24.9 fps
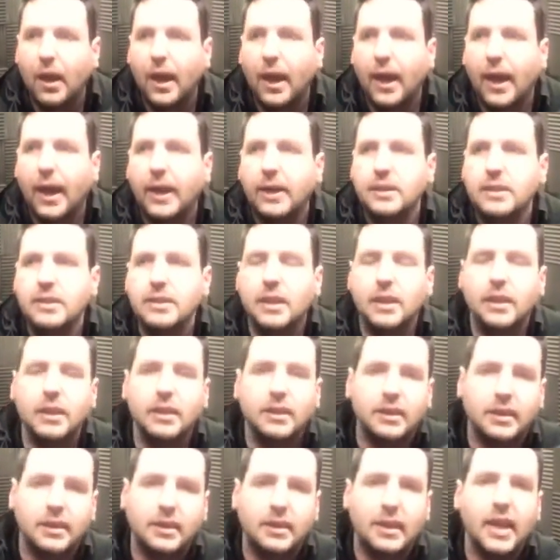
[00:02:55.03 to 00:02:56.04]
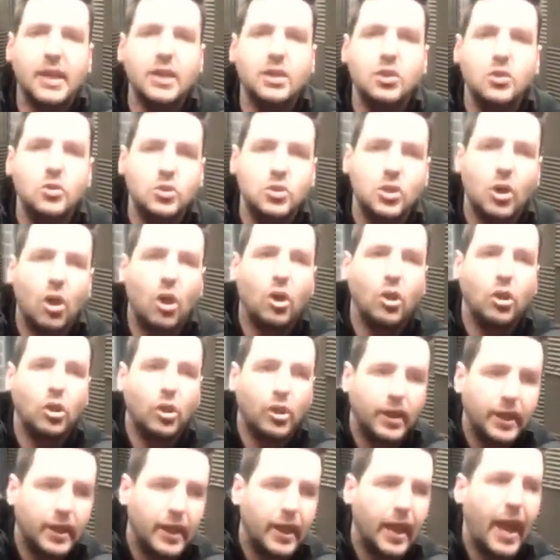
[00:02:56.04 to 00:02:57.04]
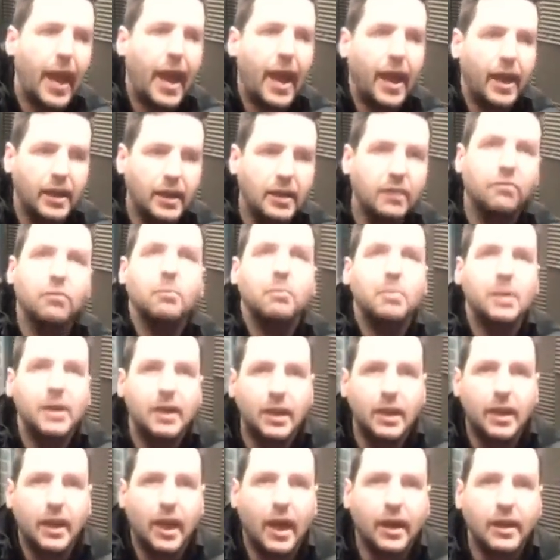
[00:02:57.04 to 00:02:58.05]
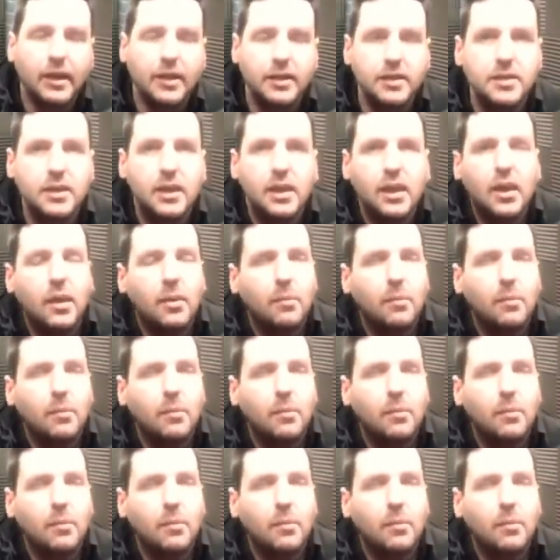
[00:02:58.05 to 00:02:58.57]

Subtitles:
And then you start looking at even bigger gains,